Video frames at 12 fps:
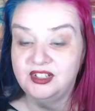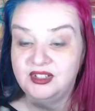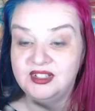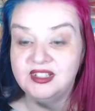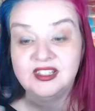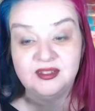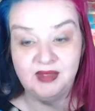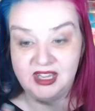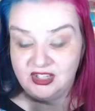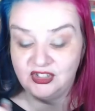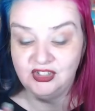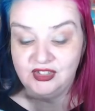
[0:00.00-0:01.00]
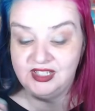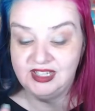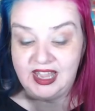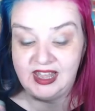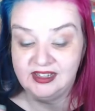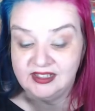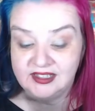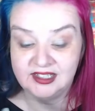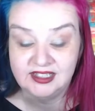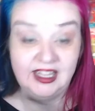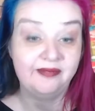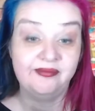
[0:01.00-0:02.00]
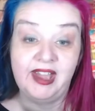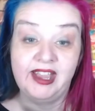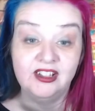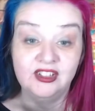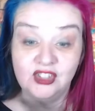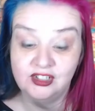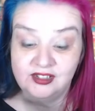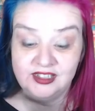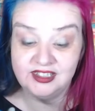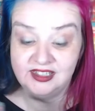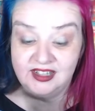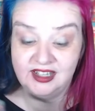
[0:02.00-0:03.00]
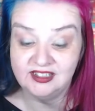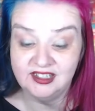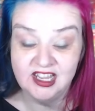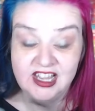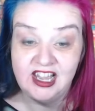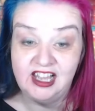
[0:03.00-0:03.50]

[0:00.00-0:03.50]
I used it to make a 2D galaxy. Yep, I can totally see that's.